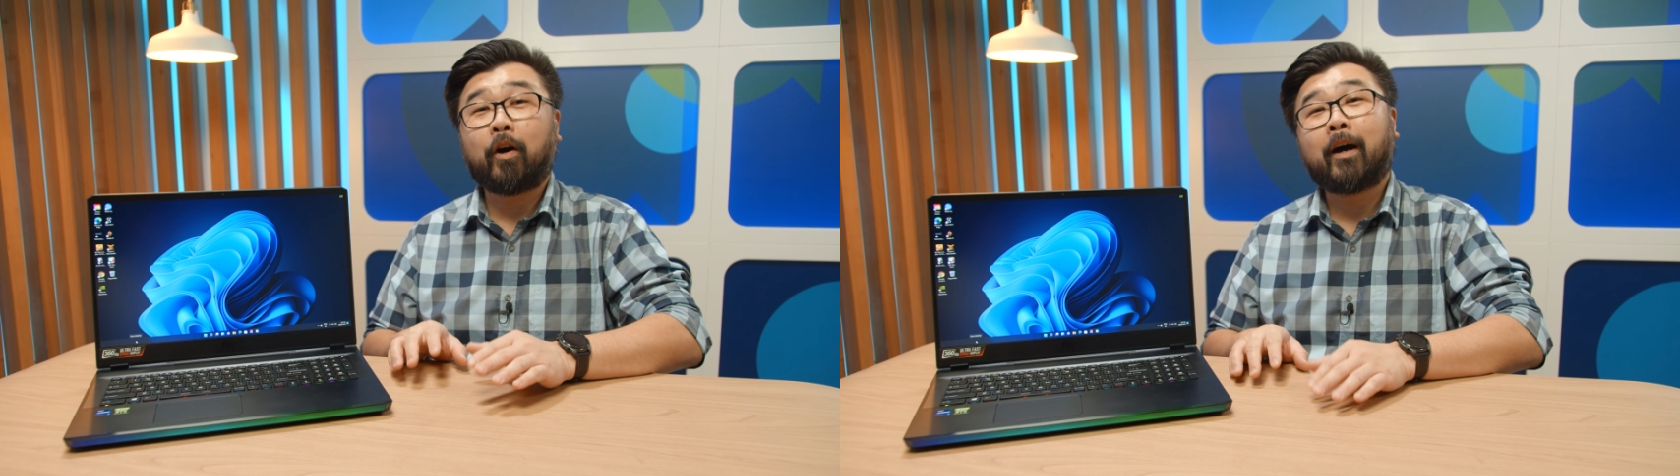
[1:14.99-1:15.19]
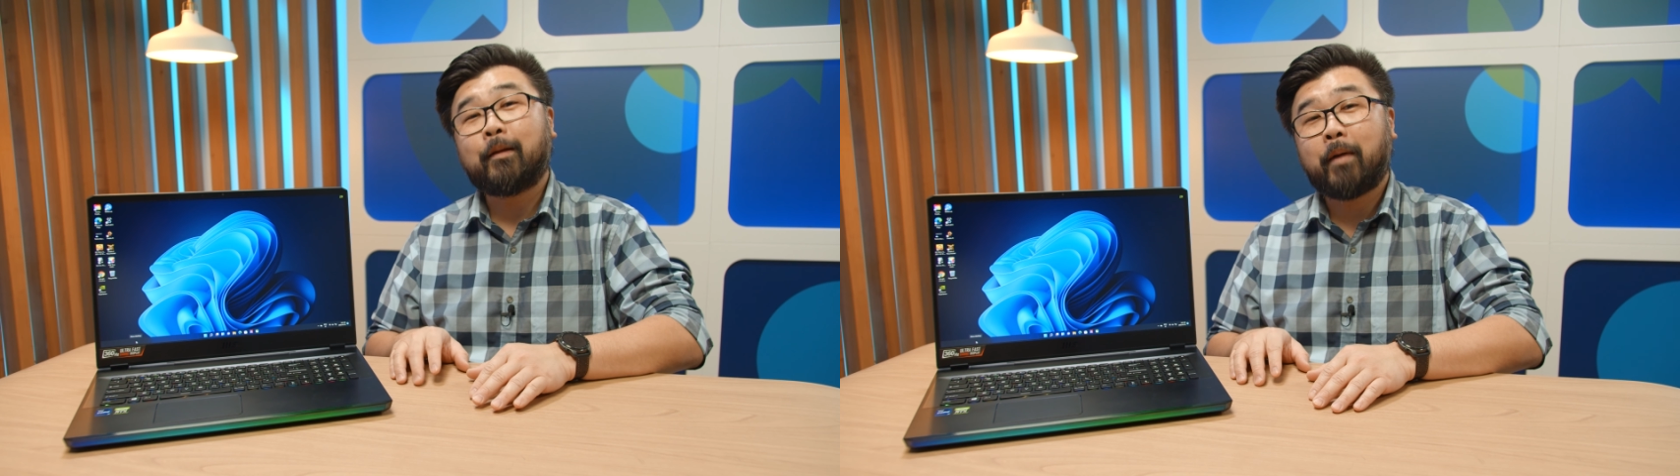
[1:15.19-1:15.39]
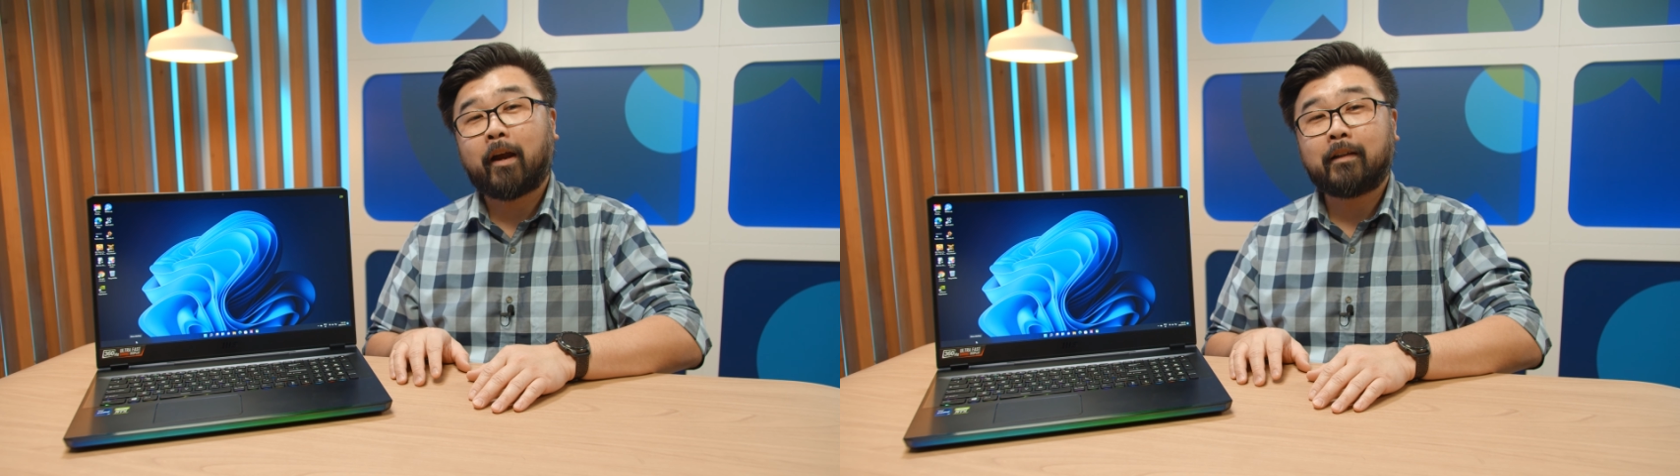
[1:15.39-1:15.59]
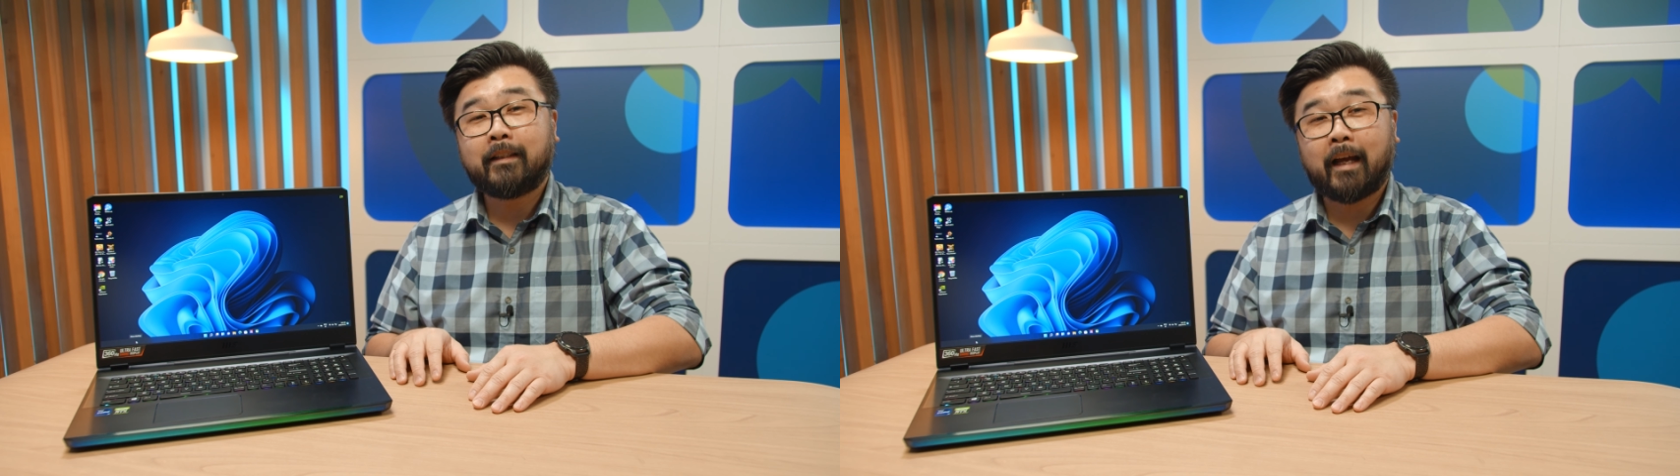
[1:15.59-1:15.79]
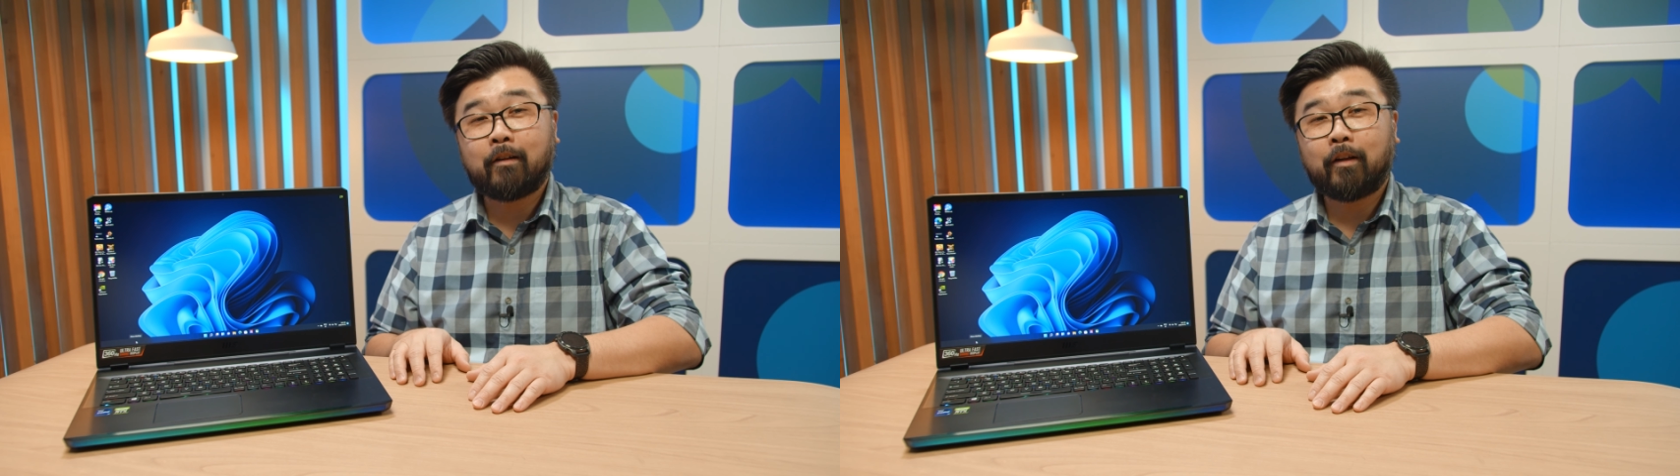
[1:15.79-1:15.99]
automatically
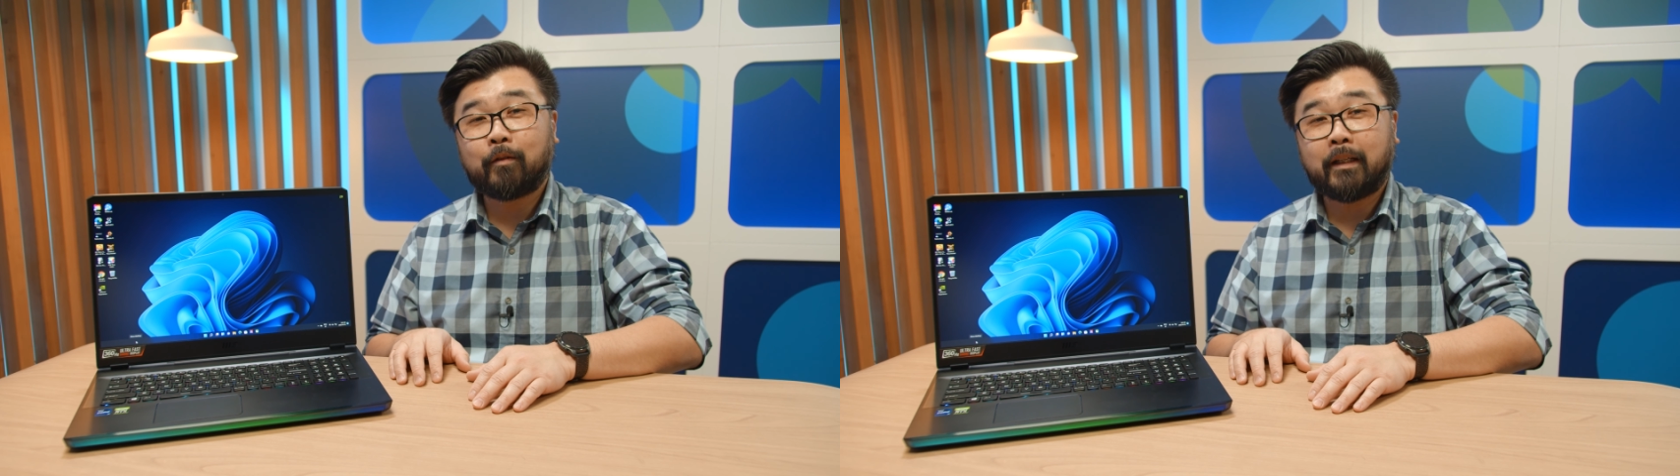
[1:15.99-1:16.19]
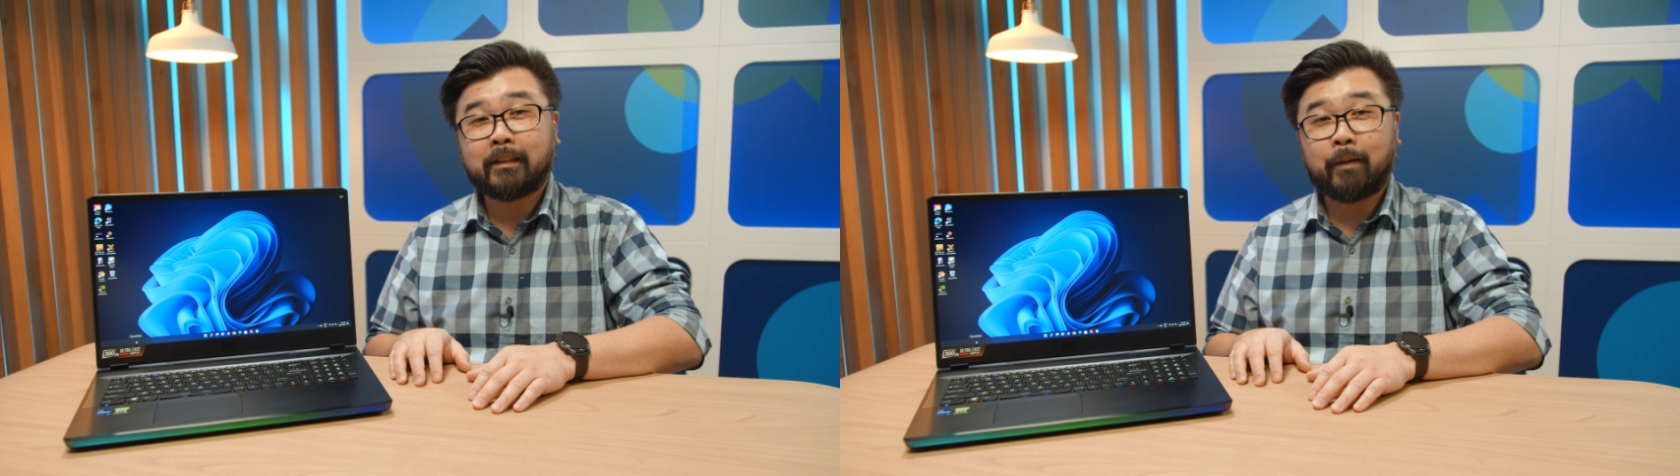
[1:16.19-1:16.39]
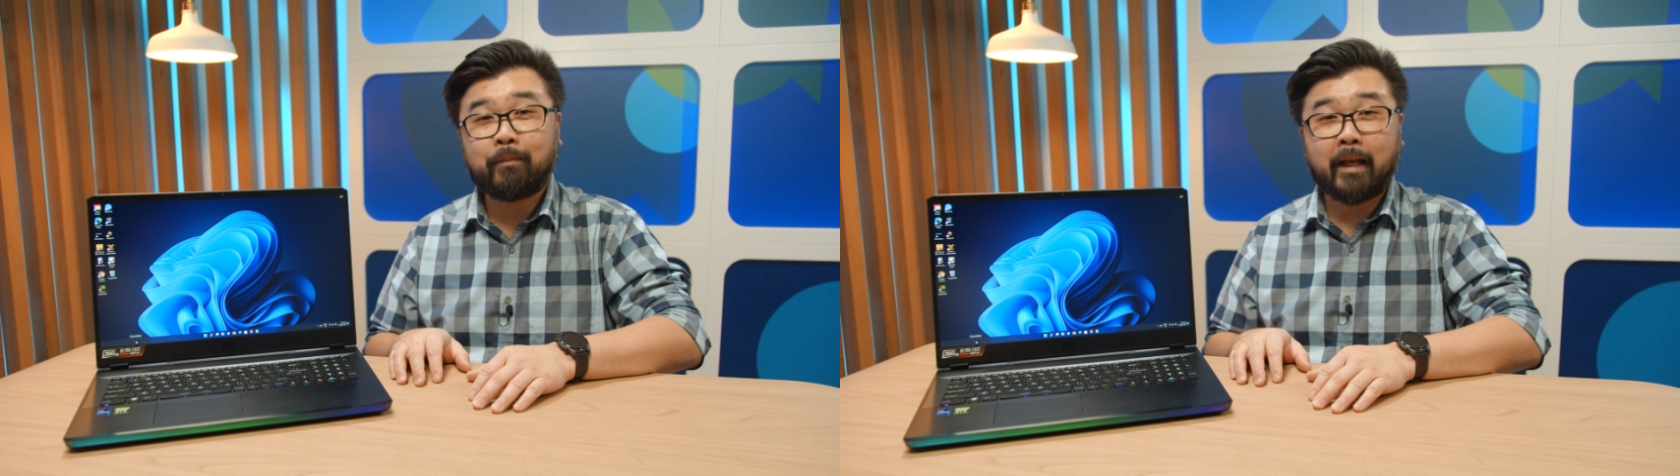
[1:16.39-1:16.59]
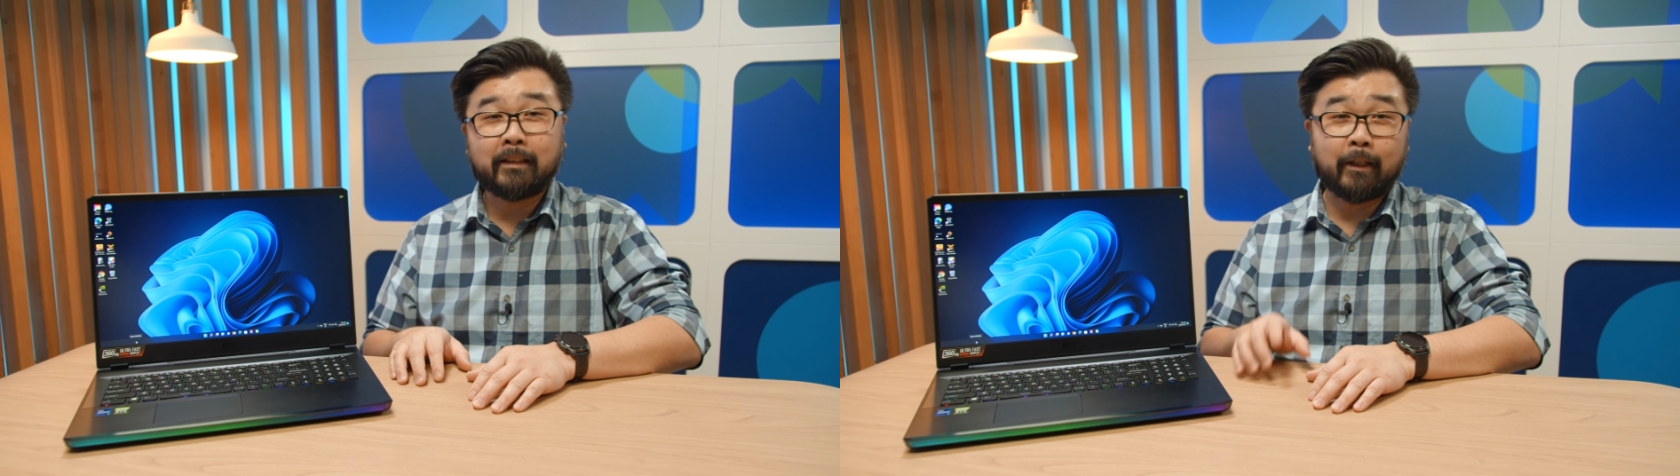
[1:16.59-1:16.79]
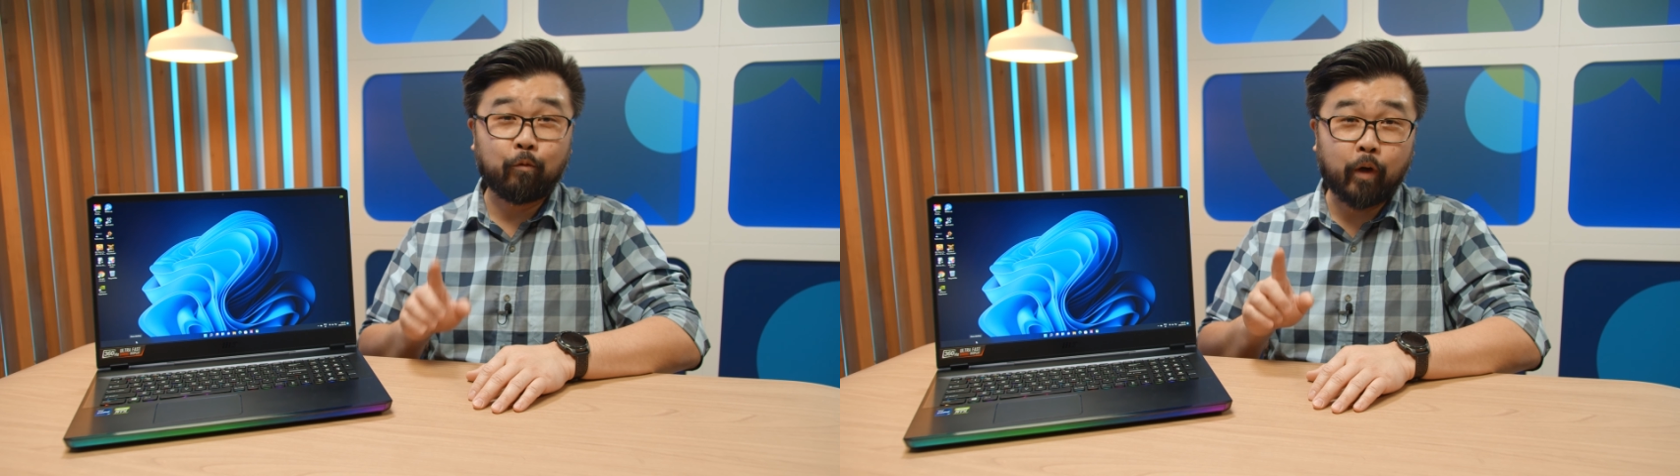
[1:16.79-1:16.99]
download these
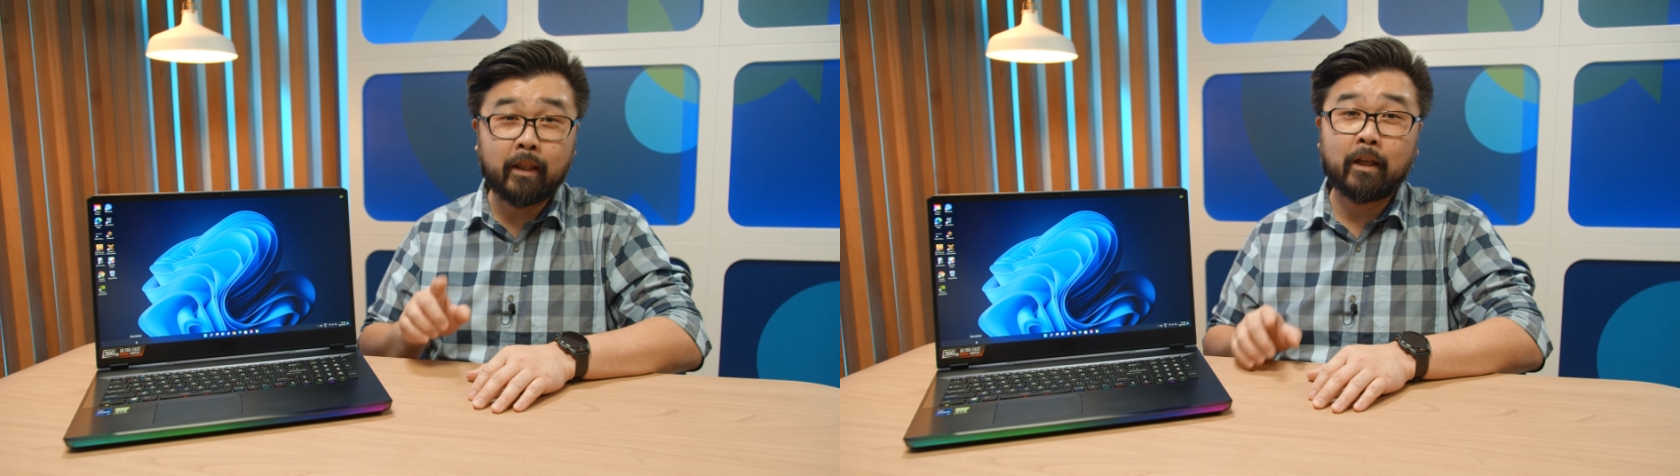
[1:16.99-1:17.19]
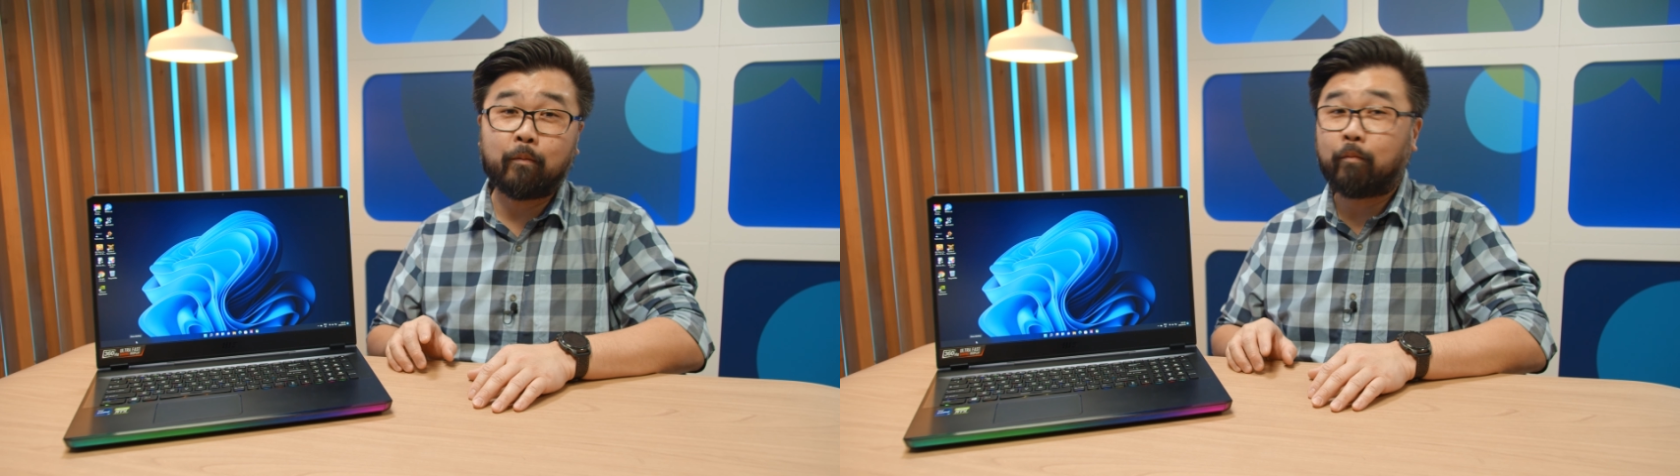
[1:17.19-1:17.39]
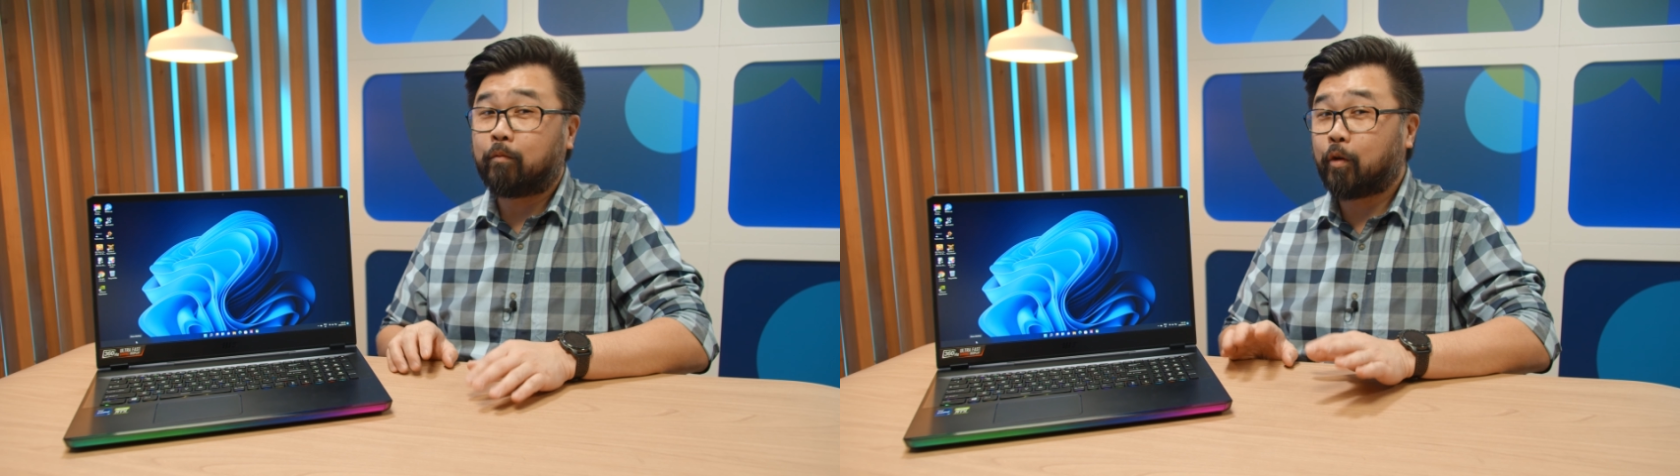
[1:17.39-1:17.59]
updates and run them